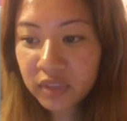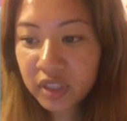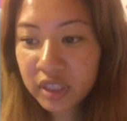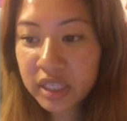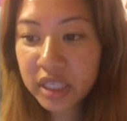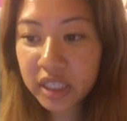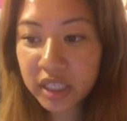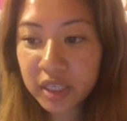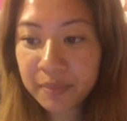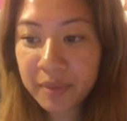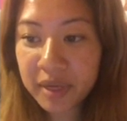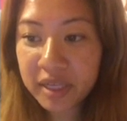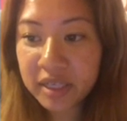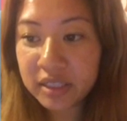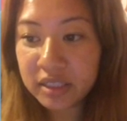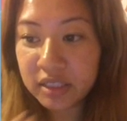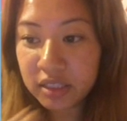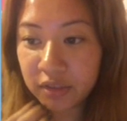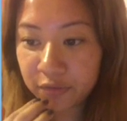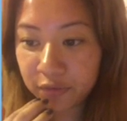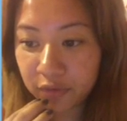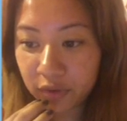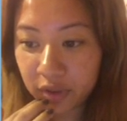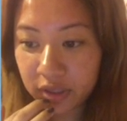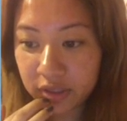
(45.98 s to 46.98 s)
he could make a
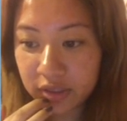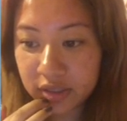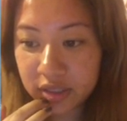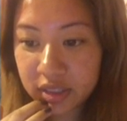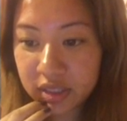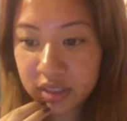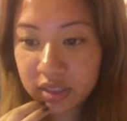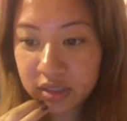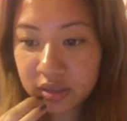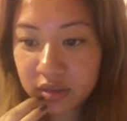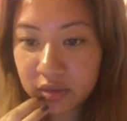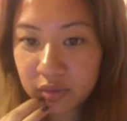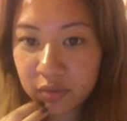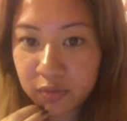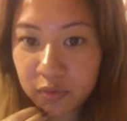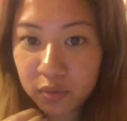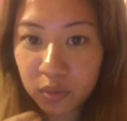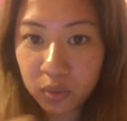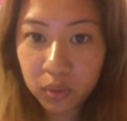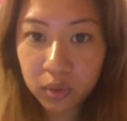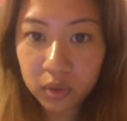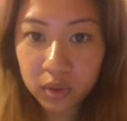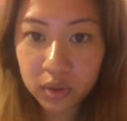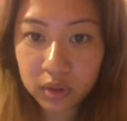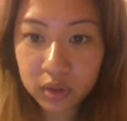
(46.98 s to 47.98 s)
difference
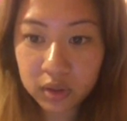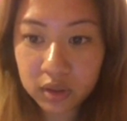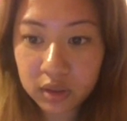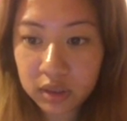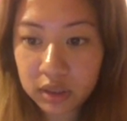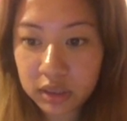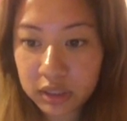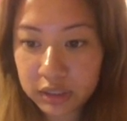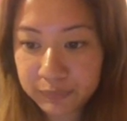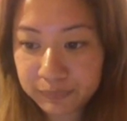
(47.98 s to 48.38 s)
for